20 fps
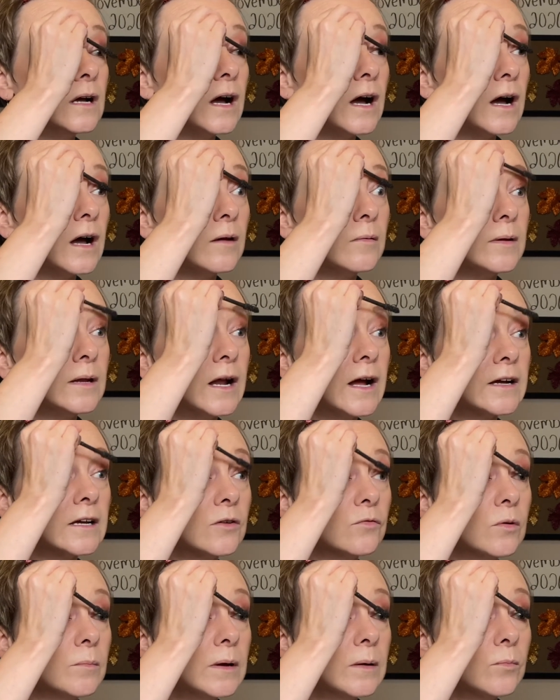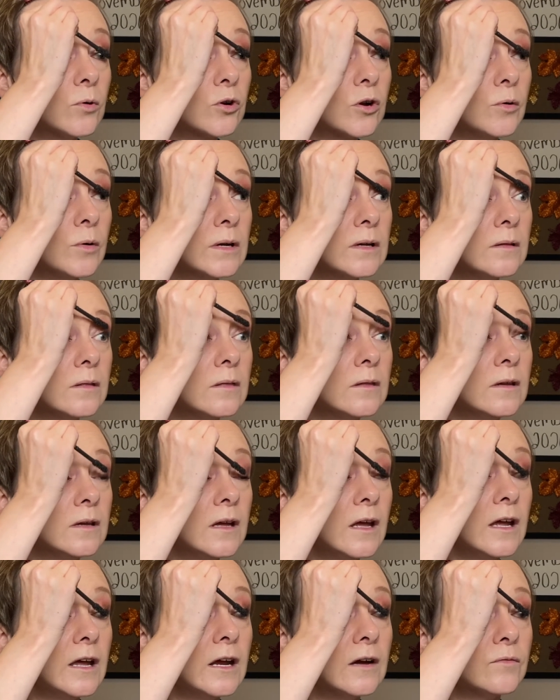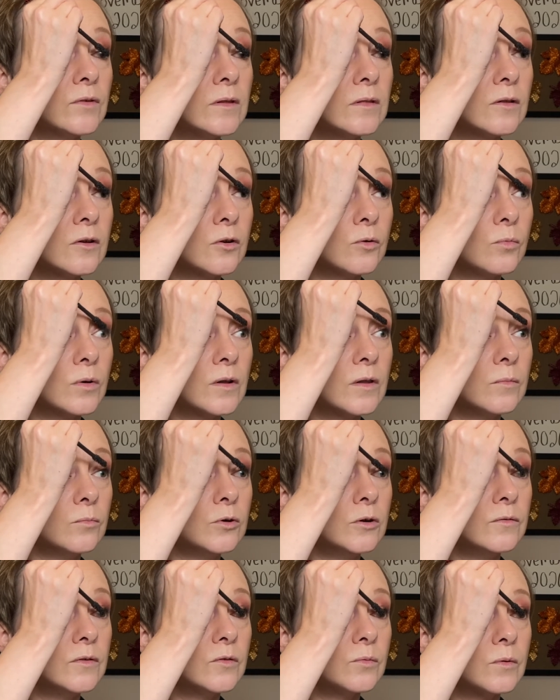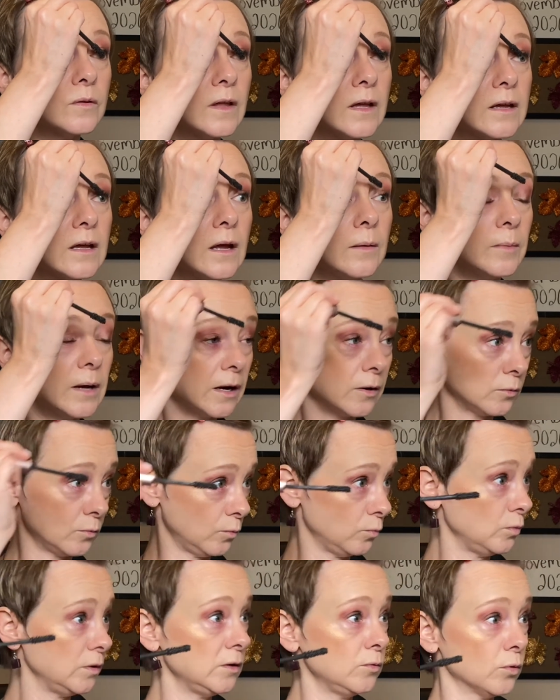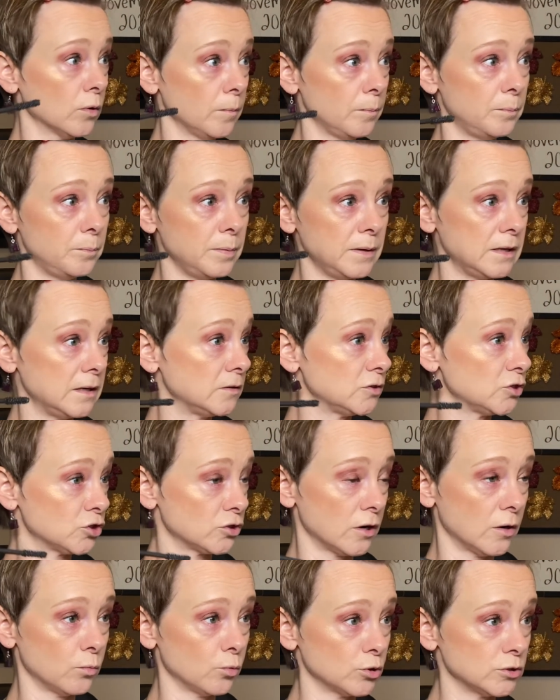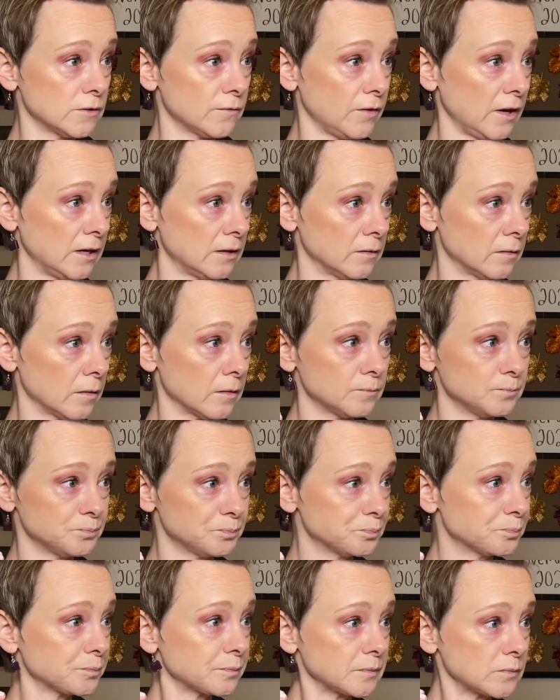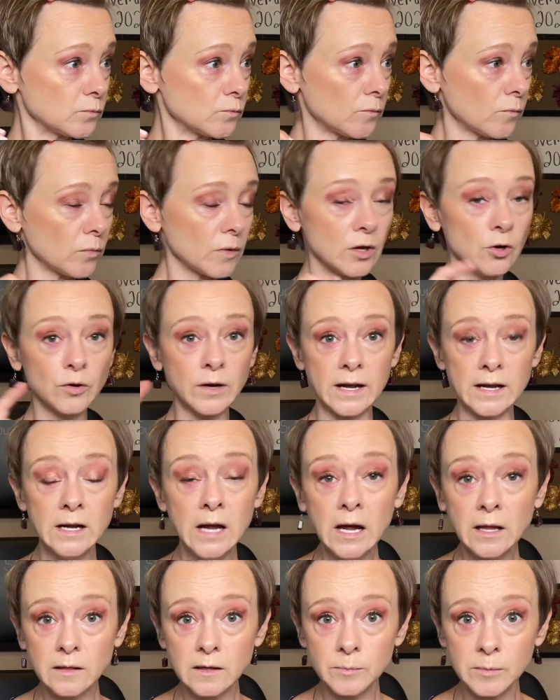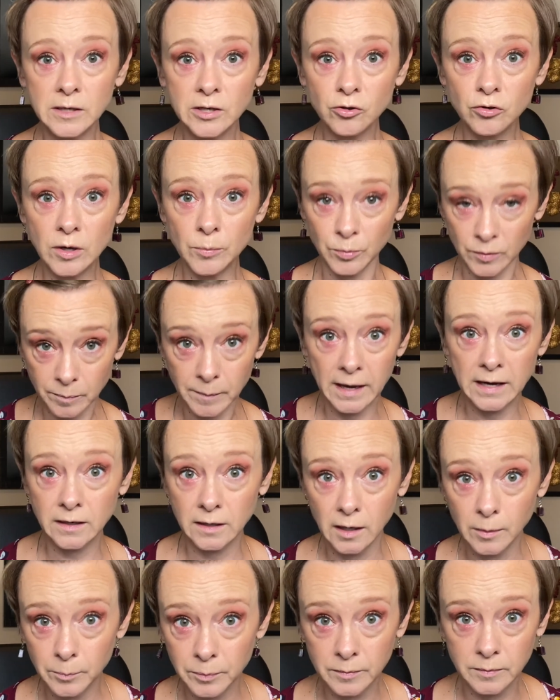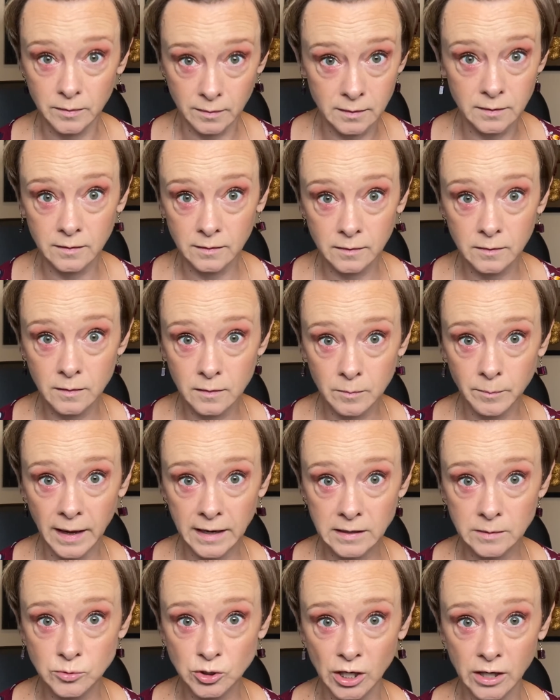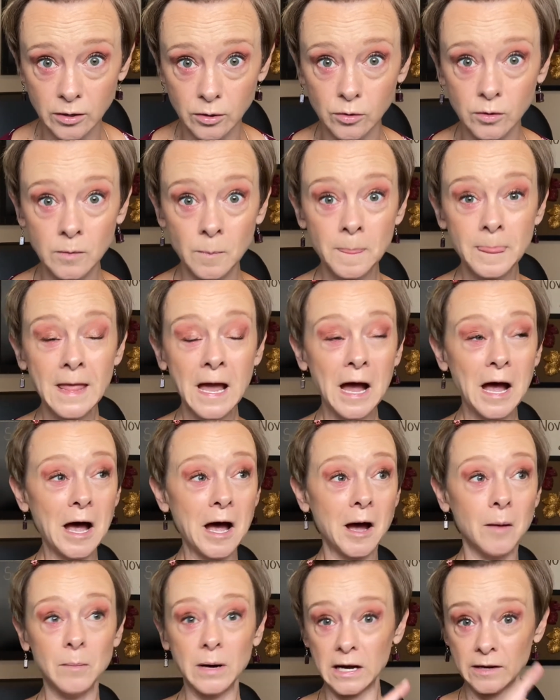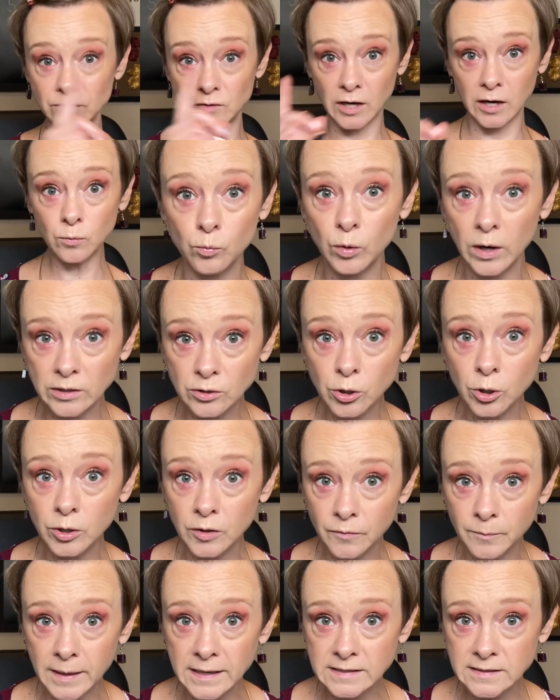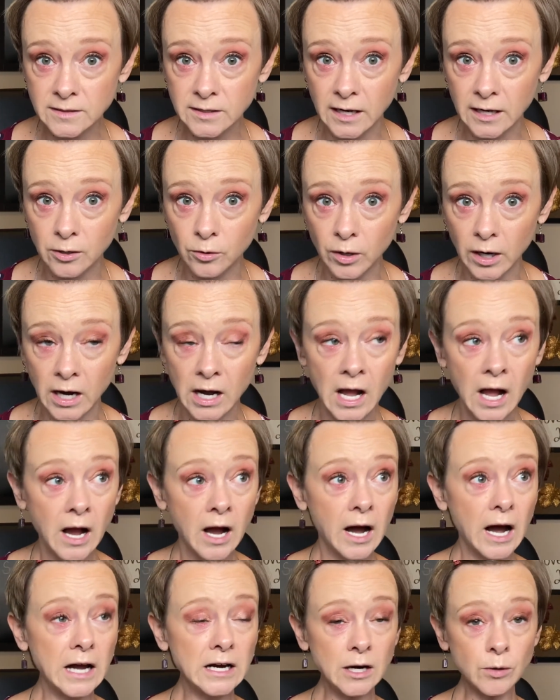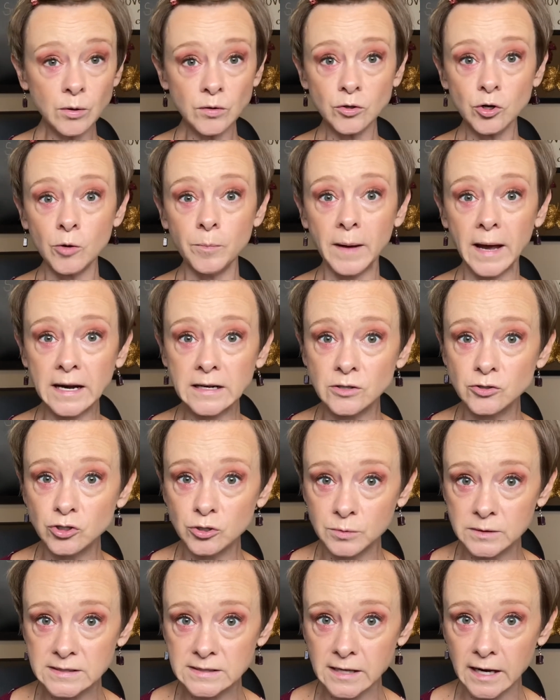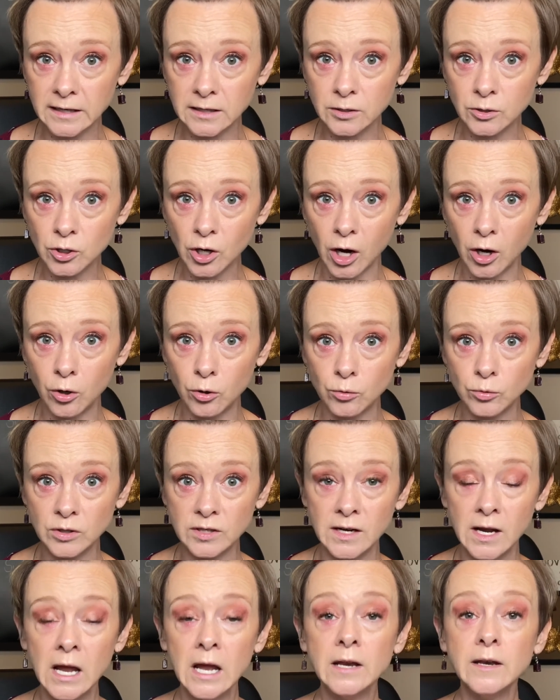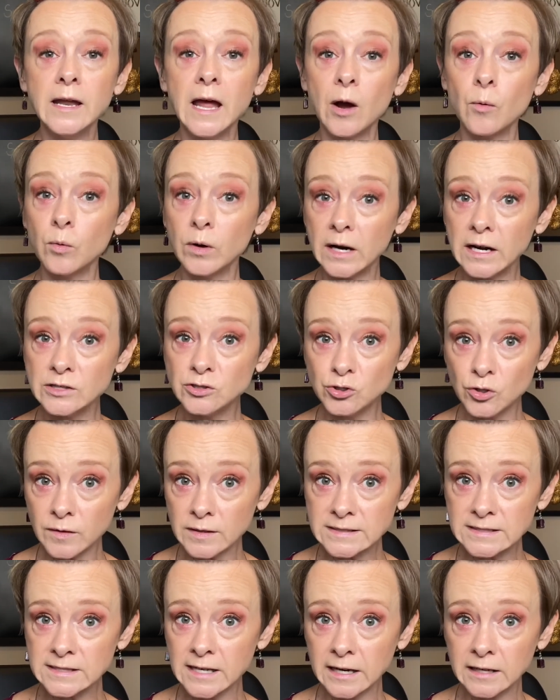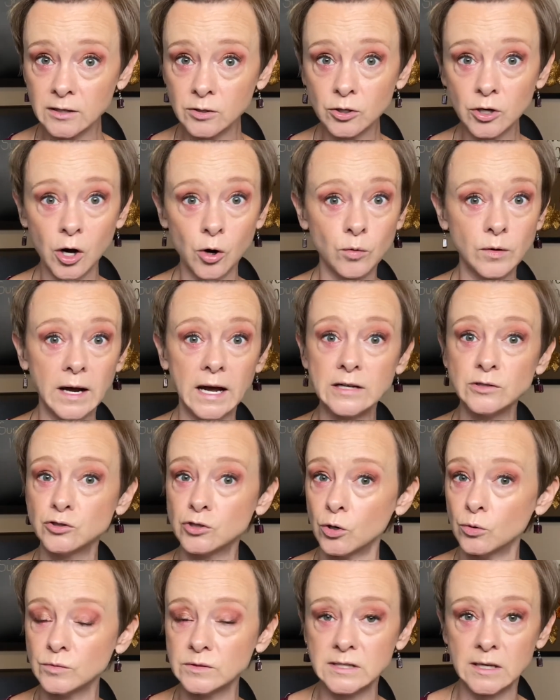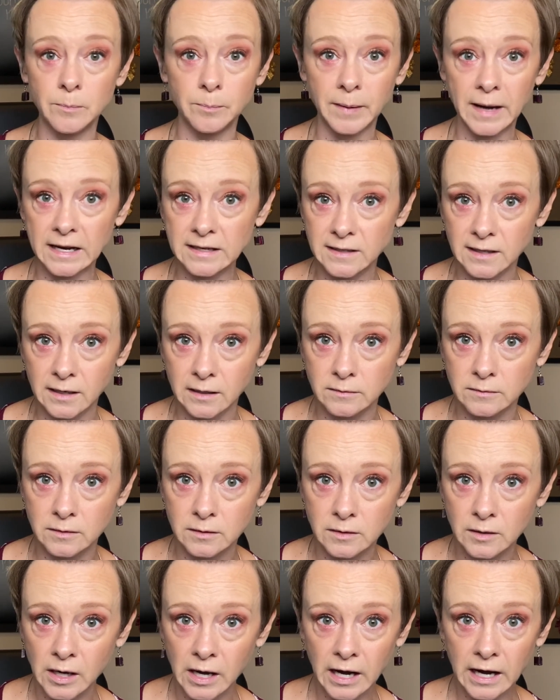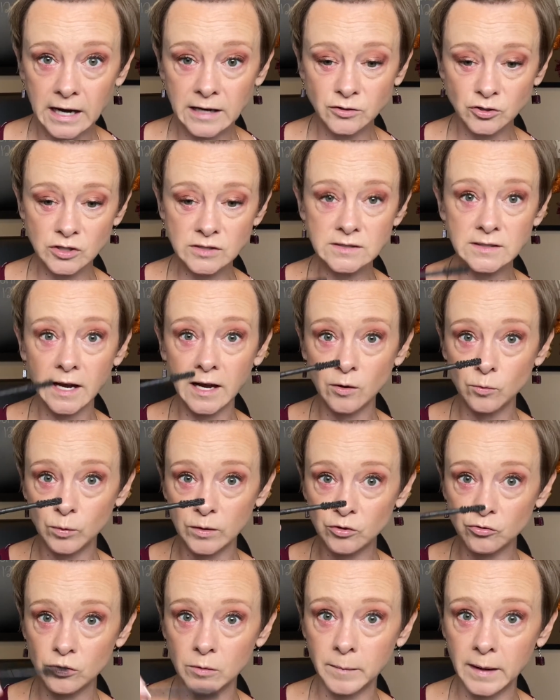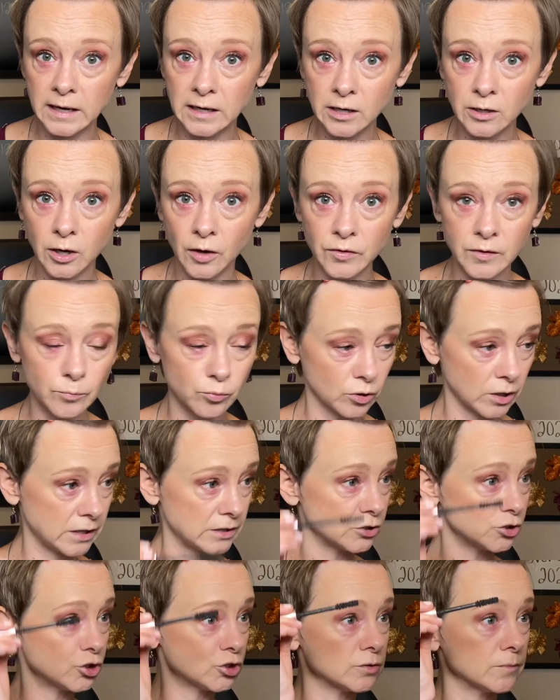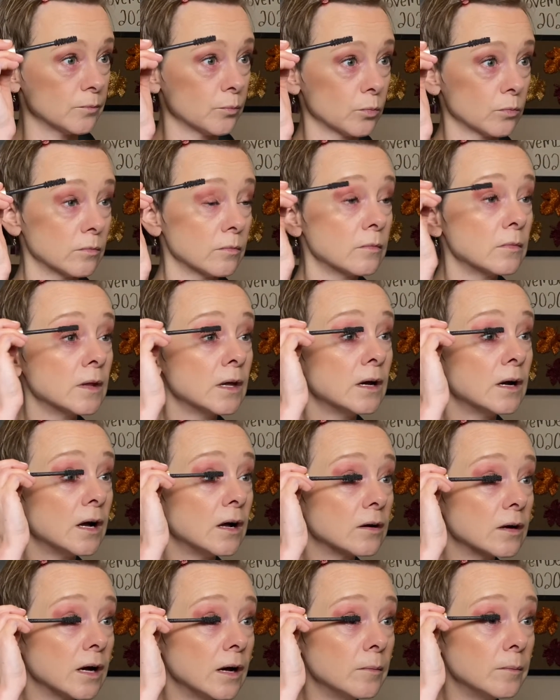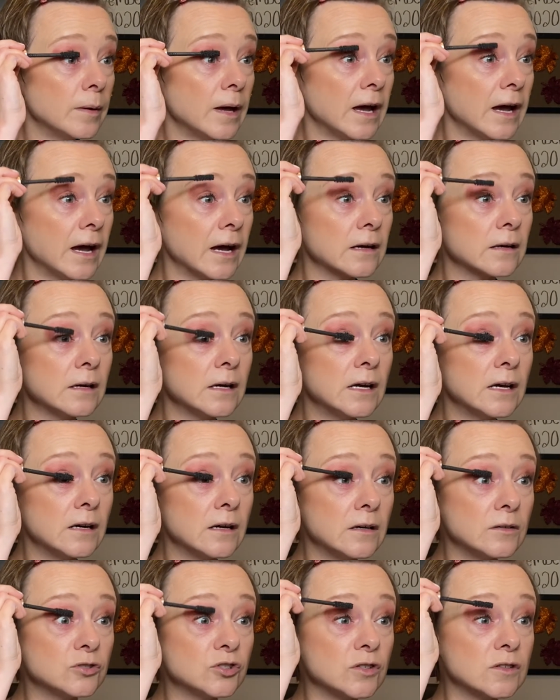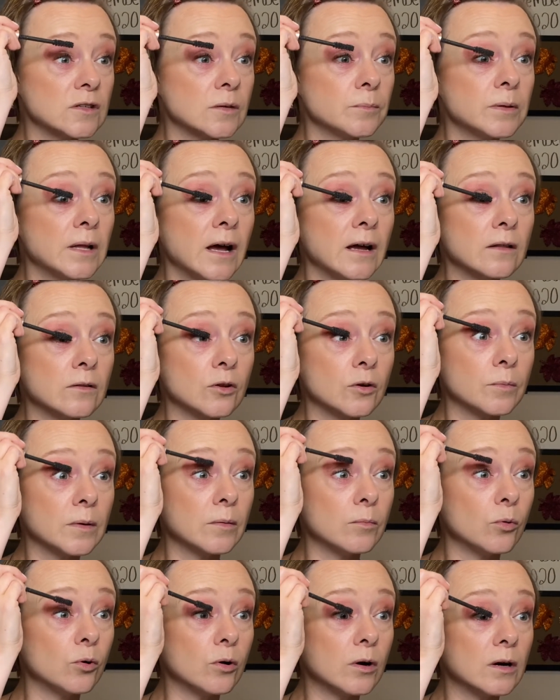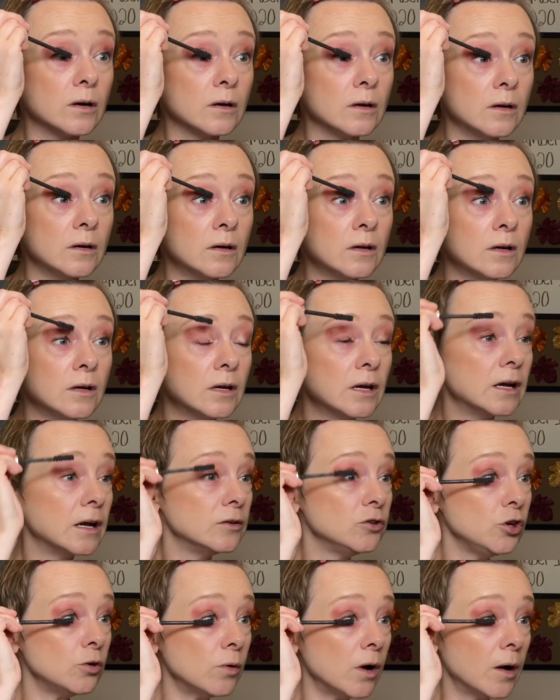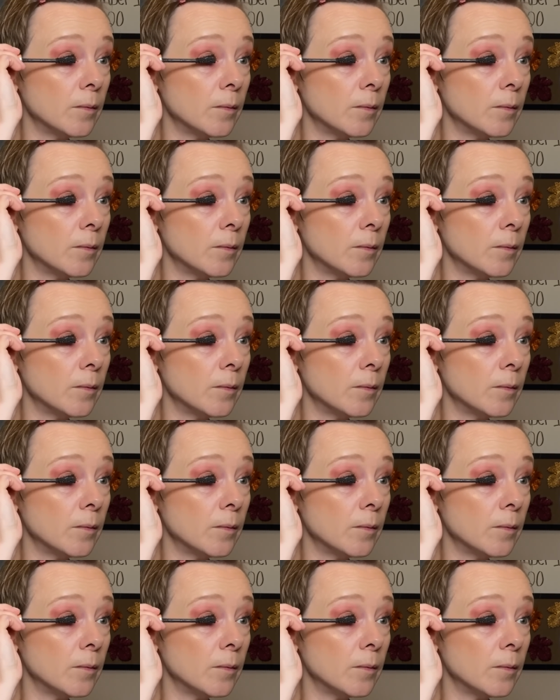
I mean, I can remember going and seeing every single one of the movies when they came out. We were big Star Wars fans. Okay, let me interrupt with makeup, since this is a makeup channel. I've done one coat of mascara. I always go back and do a second coat. Now, when I do the second coat, I don't dip back in. I just take what's remaining on the brush. I'll come back and I'll just apply a little bit more. And you all